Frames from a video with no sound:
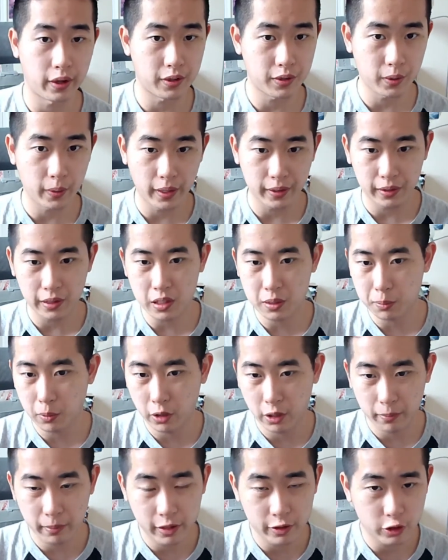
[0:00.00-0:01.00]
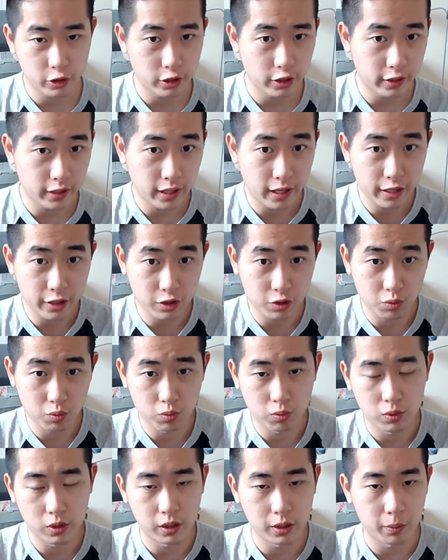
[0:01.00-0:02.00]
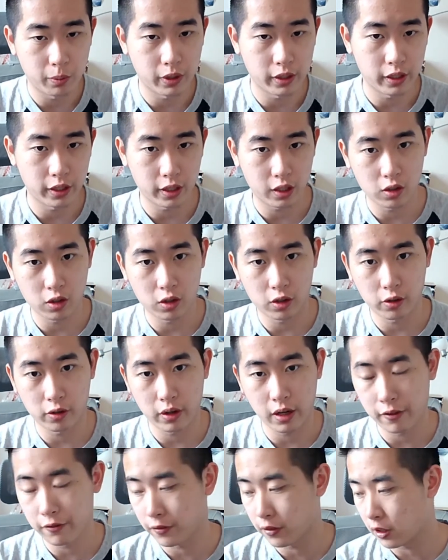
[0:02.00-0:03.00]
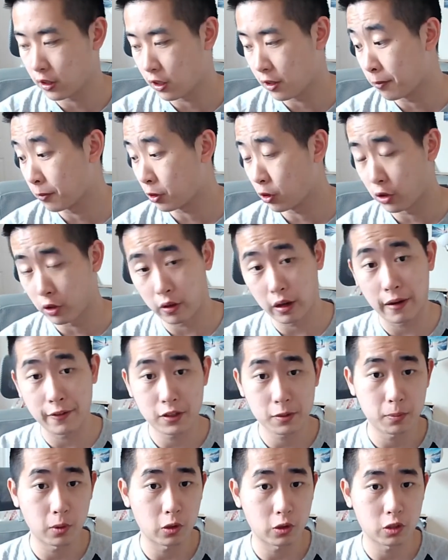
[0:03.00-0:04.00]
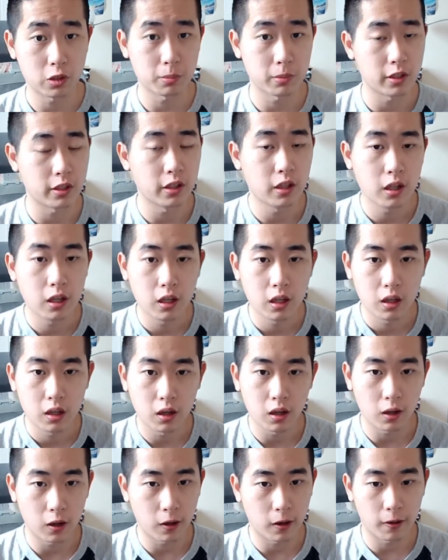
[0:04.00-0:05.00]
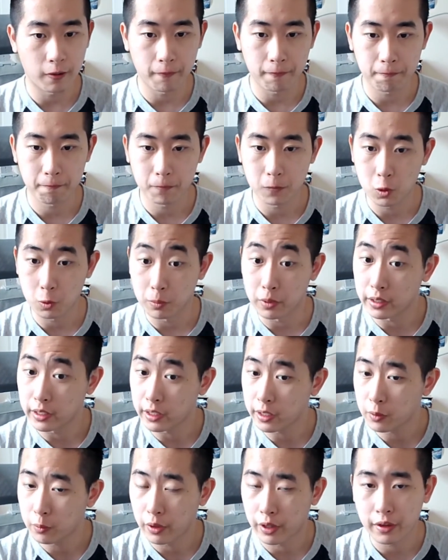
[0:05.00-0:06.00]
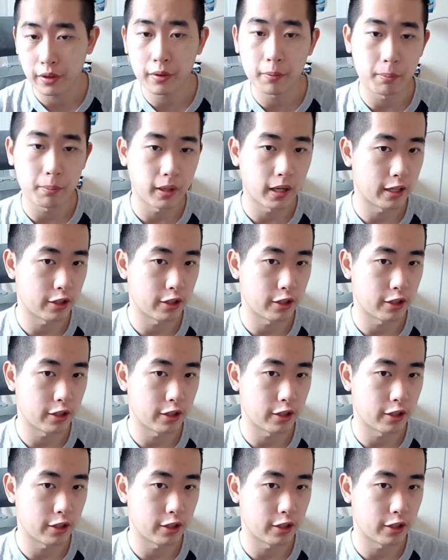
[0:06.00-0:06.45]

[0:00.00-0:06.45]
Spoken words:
so at this point in my journey, I just really wanted a chronograph. Chronograph spoke to me to begin with, but I